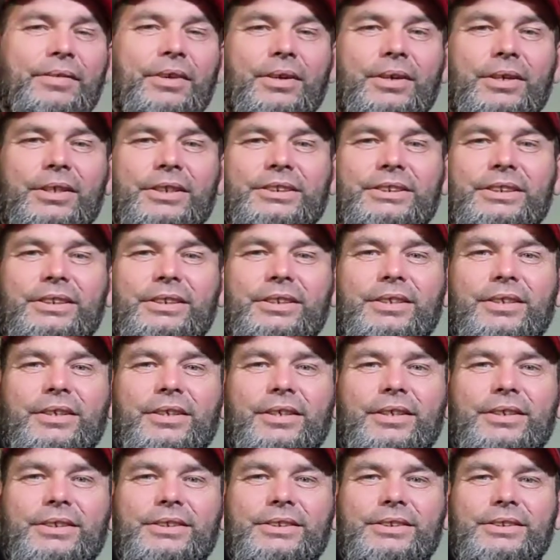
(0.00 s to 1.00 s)
the RC
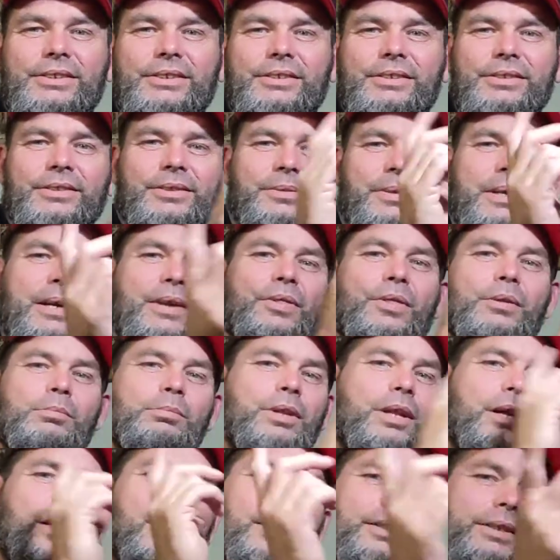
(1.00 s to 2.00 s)
cars around the
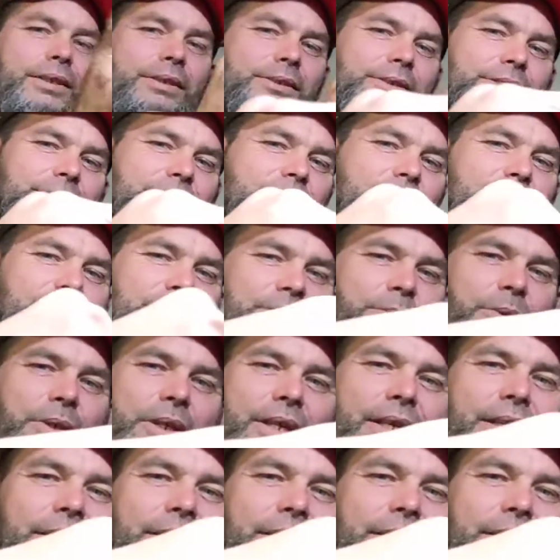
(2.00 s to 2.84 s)
block and see what